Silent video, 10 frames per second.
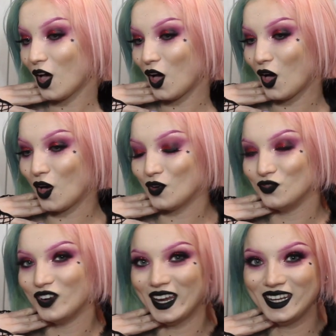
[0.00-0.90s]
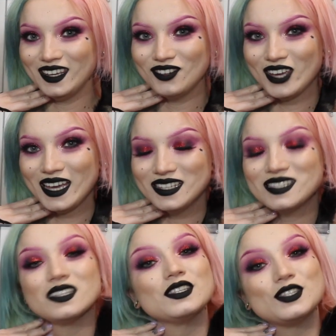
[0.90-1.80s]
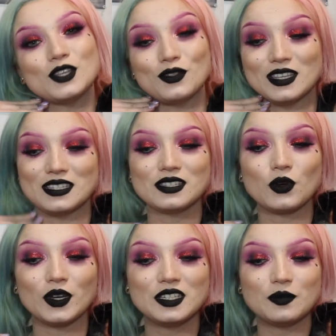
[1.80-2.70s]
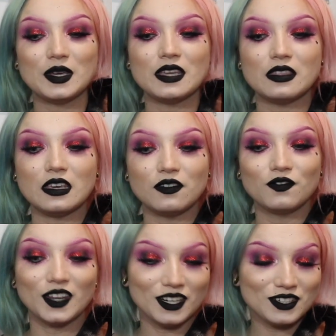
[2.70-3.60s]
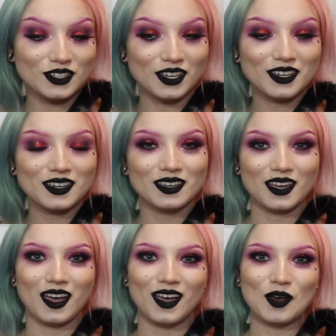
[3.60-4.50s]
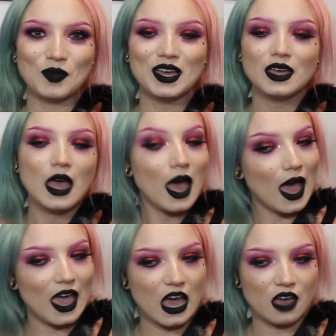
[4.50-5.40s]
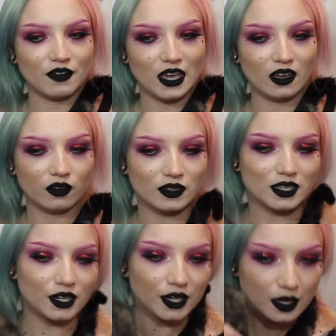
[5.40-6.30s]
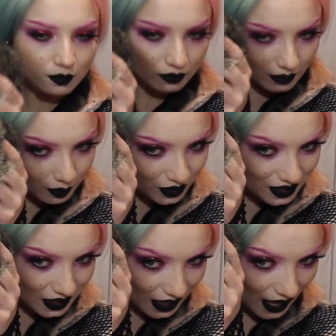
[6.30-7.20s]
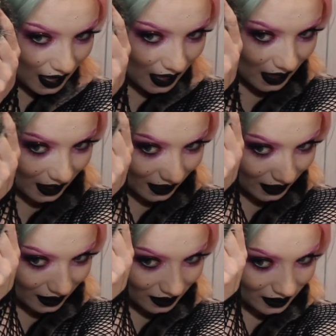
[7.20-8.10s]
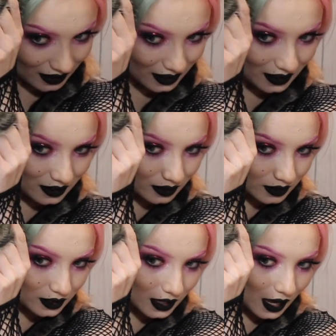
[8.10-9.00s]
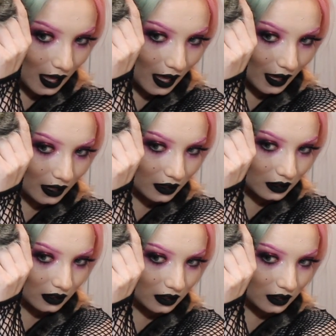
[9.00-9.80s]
alrighty, you guys, so this is going to be the finished look. I have a visitor. Remember, say hi. Say hi.